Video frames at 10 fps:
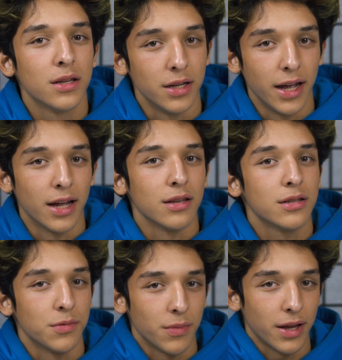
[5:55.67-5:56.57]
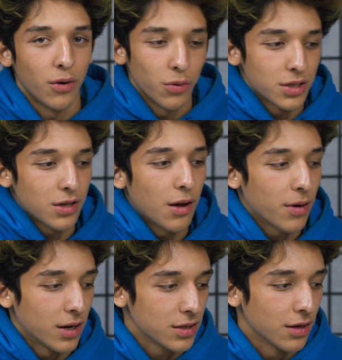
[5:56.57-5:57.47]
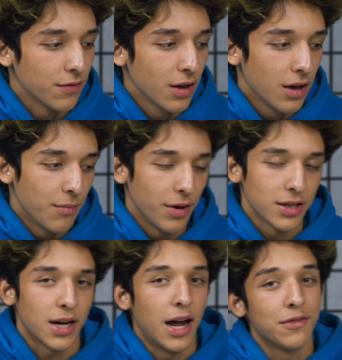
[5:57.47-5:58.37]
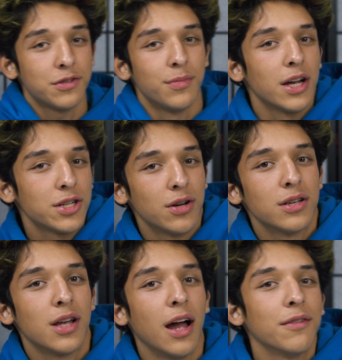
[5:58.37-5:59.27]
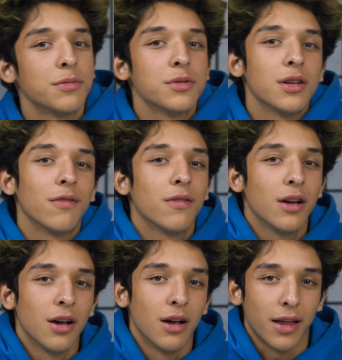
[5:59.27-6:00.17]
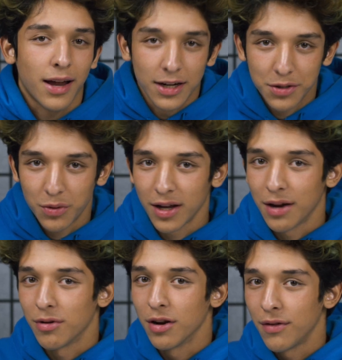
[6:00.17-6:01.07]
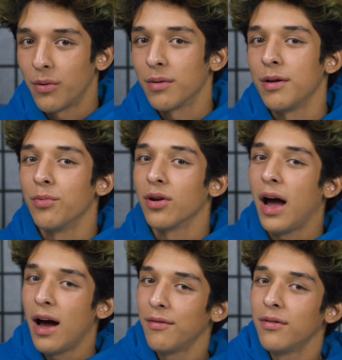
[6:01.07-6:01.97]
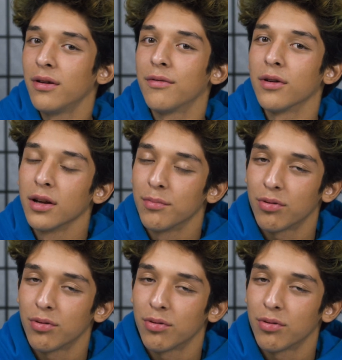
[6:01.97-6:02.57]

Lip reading: to get some like old Stop cart stuff, because like I have some extras. I have some stuff like I just want to get rid of. I want people to have for a good